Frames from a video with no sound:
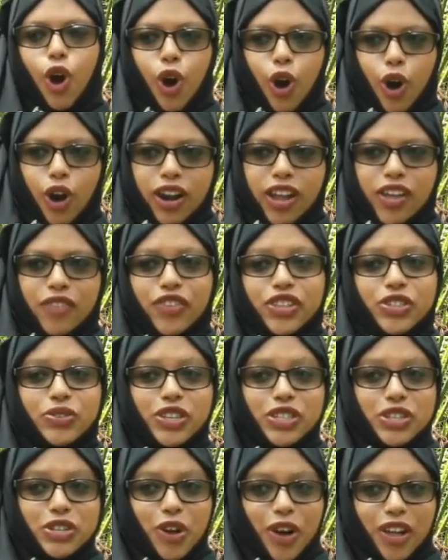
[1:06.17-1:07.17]
Or if it
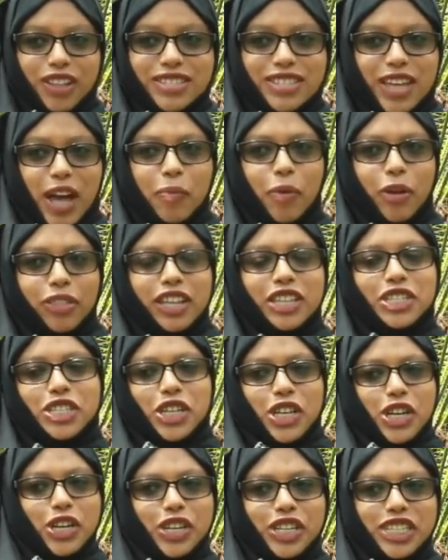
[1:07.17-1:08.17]
was not about the
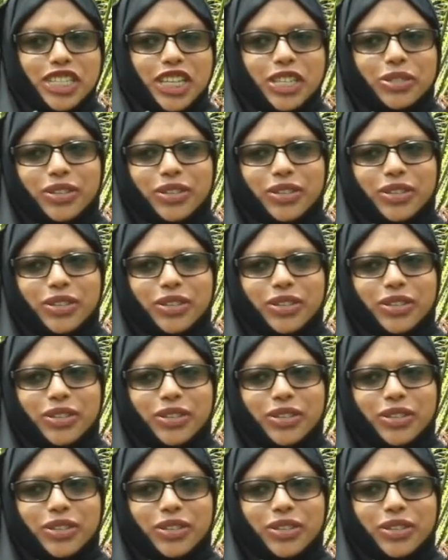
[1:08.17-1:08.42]
insecurity,